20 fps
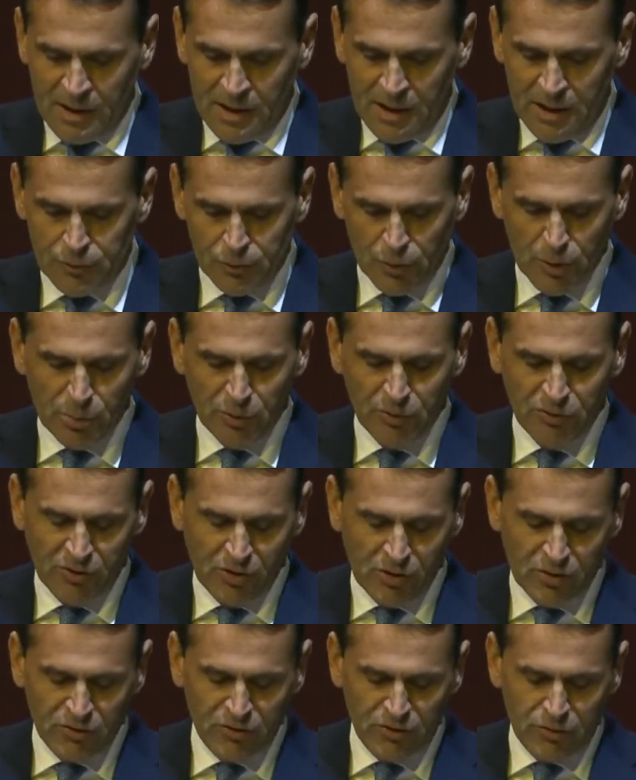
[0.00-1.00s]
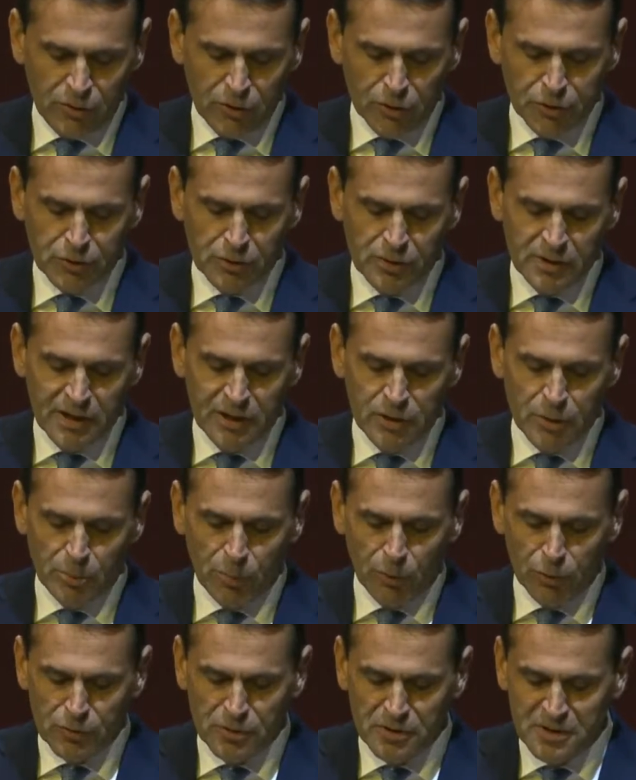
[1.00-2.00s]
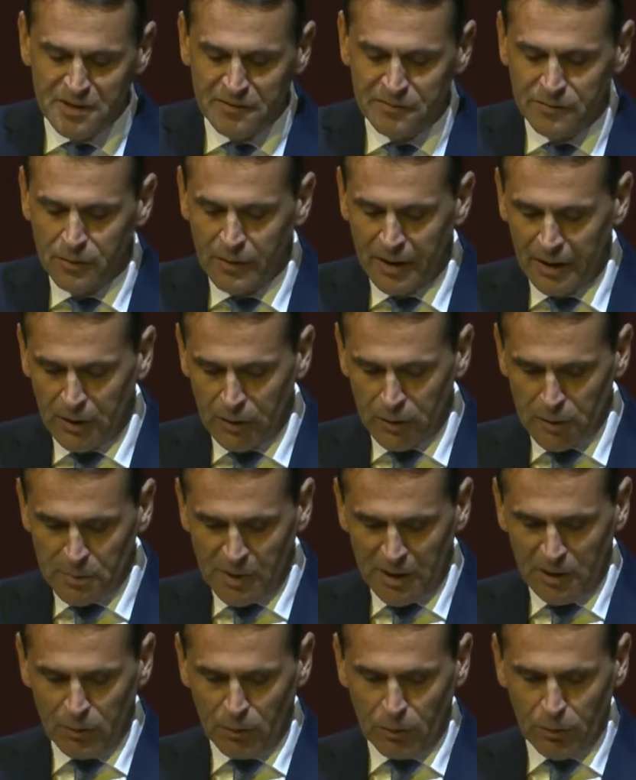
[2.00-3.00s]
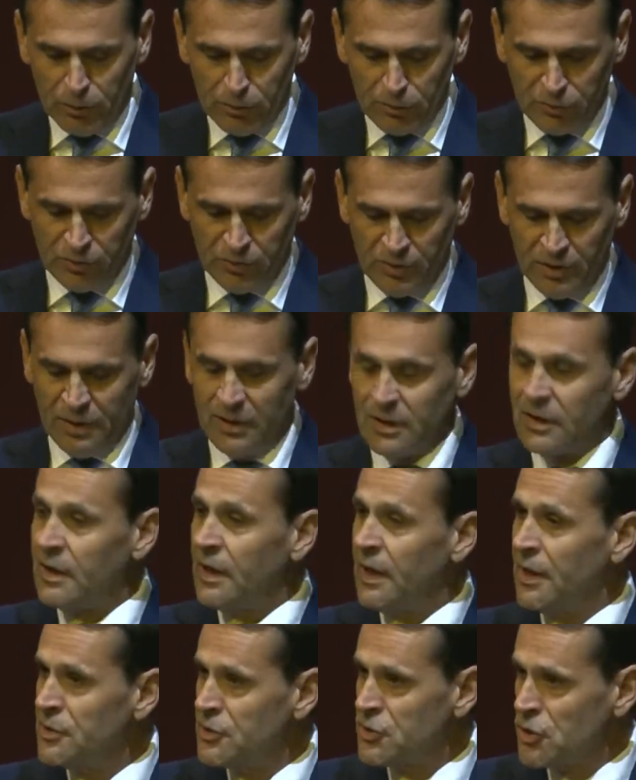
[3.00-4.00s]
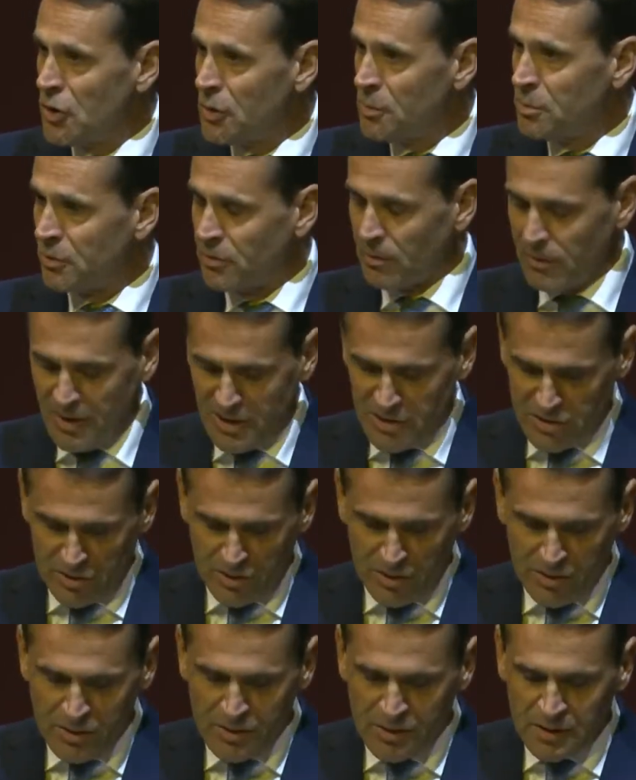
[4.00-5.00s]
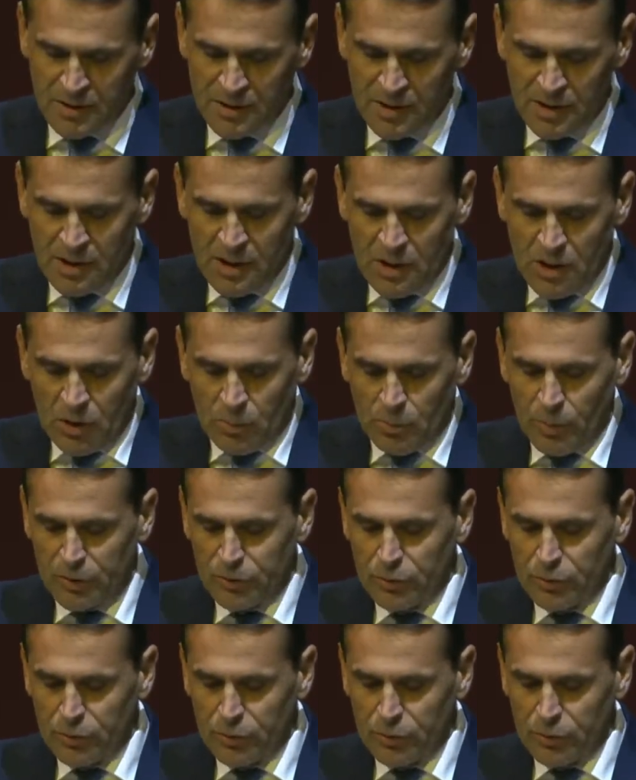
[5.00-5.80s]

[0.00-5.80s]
It represents not only an opportunity for economic growth and job creation, but